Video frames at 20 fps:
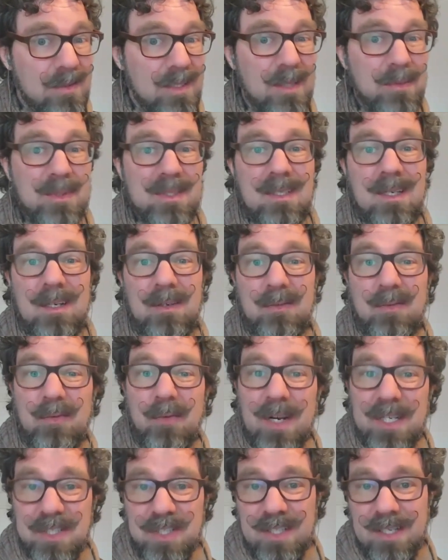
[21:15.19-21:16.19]
He was kind of
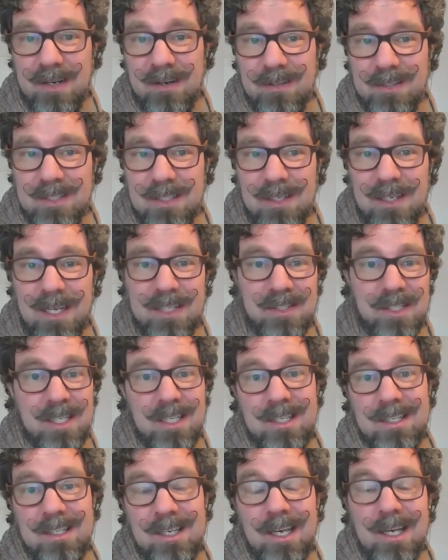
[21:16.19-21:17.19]
fresh there as
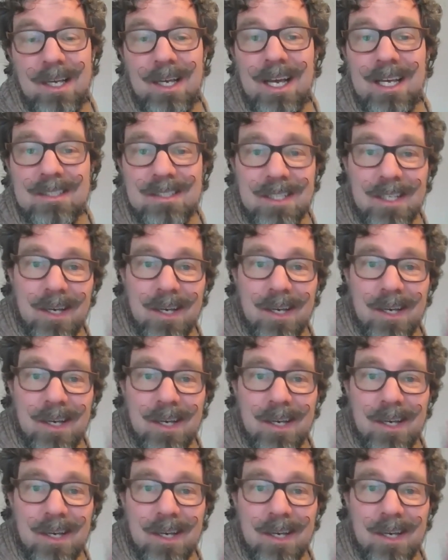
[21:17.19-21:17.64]
a